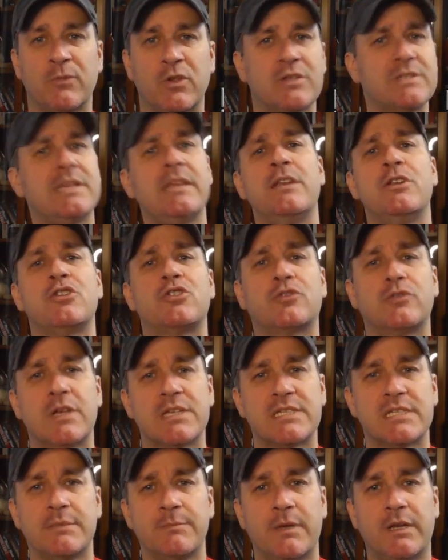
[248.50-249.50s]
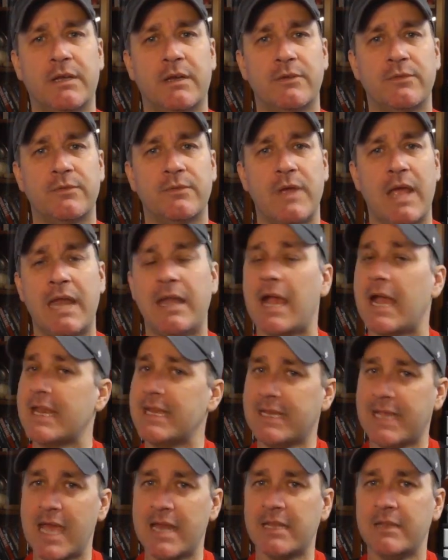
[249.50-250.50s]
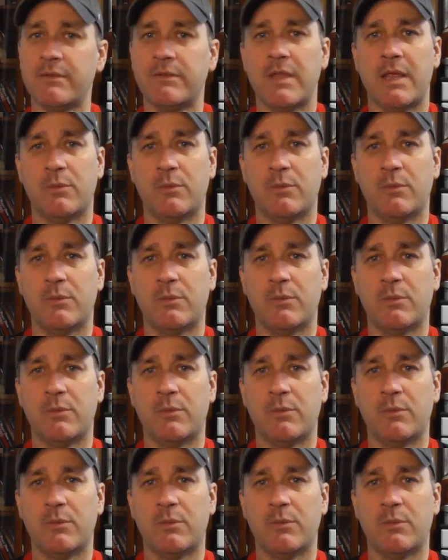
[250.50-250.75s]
because they didn't trust him enough. And I get it.